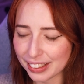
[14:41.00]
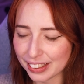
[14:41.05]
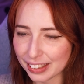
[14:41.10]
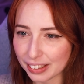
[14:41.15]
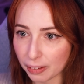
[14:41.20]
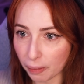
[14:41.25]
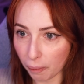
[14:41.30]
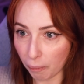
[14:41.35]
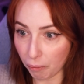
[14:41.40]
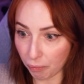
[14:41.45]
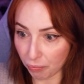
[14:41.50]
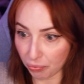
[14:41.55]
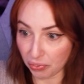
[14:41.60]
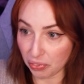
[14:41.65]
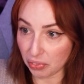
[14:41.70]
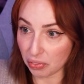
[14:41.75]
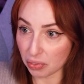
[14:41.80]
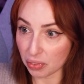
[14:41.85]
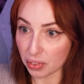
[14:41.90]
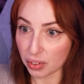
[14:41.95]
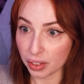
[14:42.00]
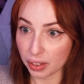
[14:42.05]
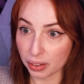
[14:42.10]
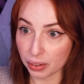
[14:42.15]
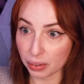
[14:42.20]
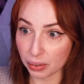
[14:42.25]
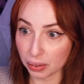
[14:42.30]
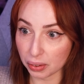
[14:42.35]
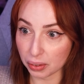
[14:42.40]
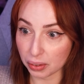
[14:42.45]
Whoever this is,
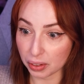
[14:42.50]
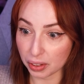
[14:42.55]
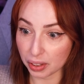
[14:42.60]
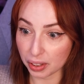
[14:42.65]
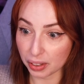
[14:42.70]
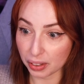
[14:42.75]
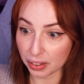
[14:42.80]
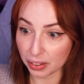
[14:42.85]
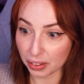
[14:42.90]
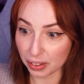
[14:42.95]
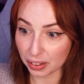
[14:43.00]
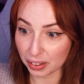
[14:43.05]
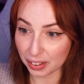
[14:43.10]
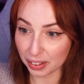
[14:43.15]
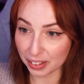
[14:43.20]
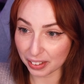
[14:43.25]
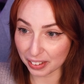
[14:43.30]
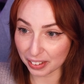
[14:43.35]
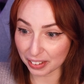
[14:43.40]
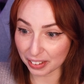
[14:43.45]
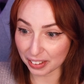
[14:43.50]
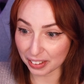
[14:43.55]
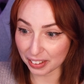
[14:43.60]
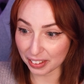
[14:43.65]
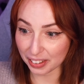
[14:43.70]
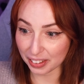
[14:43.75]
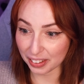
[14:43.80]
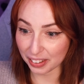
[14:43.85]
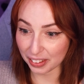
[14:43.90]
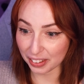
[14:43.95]
never call me
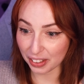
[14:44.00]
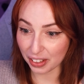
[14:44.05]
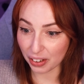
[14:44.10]
again.